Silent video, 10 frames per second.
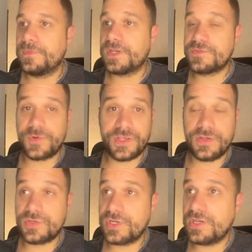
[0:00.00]
Next
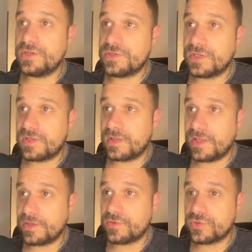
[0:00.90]
breaking change that I'd
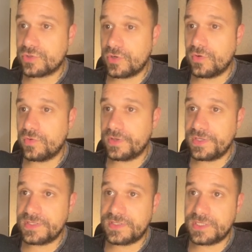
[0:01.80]
like to show
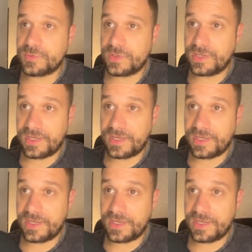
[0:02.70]
is this one.